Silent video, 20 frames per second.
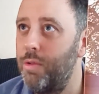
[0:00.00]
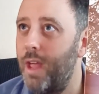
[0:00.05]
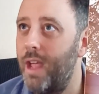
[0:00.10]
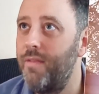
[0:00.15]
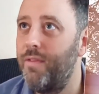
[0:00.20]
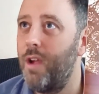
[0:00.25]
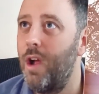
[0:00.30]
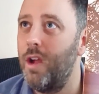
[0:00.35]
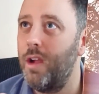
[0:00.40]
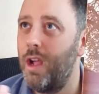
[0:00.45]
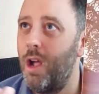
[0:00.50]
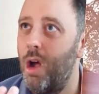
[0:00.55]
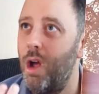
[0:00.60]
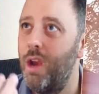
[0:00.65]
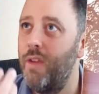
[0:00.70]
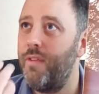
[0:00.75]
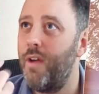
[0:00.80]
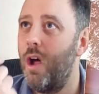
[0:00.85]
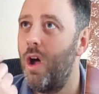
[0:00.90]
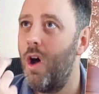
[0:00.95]
They've got a kind
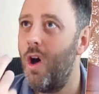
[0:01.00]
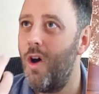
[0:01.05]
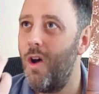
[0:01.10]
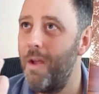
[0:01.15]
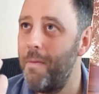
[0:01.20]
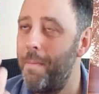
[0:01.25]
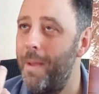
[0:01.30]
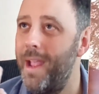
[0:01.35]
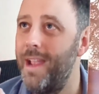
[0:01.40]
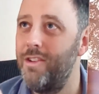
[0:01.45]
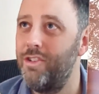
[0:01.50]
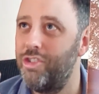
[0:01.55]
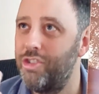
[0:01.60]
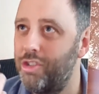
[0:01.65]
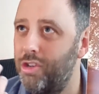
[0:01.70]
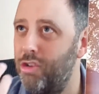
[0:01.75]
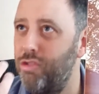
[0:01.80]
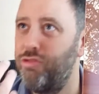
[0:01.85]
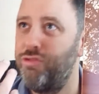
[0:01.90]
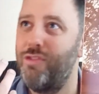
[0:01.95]
of
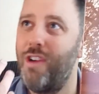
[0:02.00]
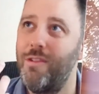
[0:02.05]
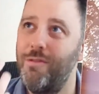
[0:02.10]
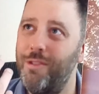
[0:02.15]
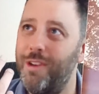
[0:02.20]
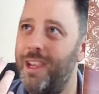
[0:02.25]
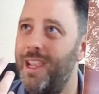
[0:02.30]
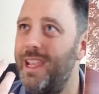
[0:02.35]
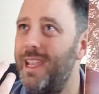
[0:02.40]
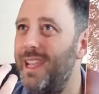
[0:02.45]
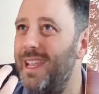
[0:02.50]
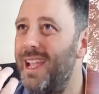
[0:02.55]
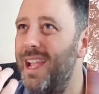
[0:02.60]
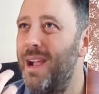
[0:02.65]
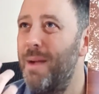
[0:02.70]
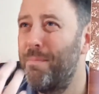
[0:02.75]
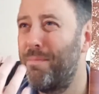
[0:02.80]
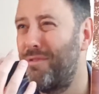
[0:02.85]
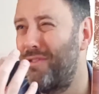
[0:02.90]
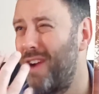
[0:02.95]
high-pitched, croaky,
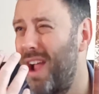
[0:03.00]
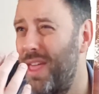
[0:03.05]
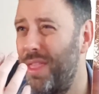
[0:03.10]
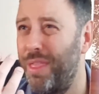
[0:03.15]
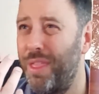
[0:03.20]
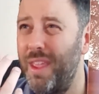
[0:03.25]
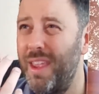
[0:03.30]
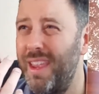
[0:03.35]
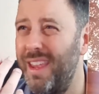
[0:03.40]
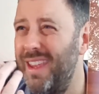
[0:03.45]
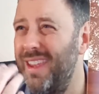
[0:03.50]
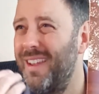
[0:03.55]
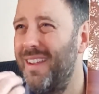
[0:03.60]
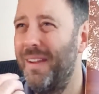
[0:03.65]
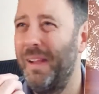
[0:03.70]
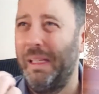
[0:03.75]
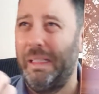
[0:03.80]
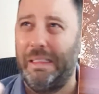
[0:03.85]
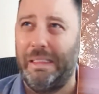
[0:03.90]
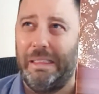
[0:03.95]
breathy
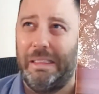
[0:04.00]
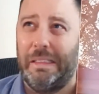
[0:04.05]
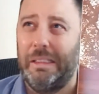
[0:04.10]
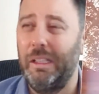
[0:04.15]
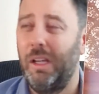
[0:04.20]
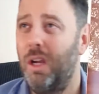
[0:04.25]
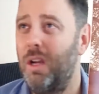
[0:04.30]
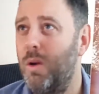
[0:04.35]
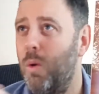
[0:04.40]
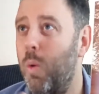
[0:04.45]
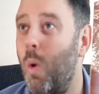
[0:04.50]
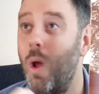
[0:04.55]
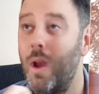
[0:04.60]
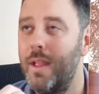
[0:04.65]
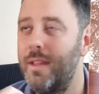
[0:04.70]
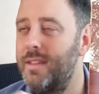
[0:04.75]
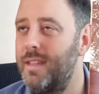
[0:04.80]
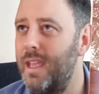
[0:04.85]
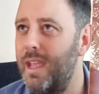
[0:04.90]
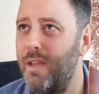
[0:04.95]

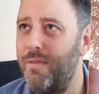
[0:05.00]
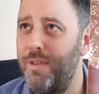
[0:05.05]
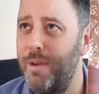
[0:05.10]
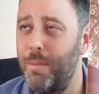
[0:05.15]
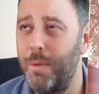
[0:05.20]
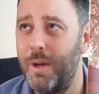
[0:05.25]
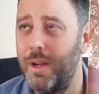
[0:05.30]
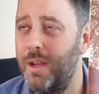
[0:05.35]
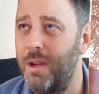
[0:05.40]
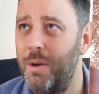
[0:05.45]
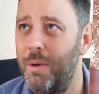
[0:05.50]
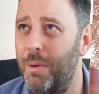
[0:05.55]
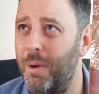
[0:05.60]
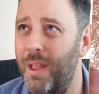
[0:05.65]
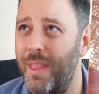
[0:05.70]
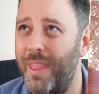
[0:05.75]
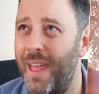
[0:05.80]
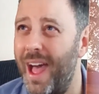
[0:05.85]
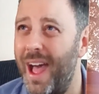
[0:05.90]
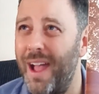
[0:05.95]
quality, if you want to call
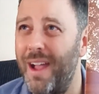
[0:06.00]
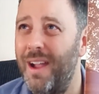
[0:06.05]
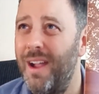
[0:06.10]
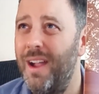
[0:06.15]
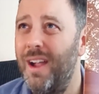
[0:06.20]
it that,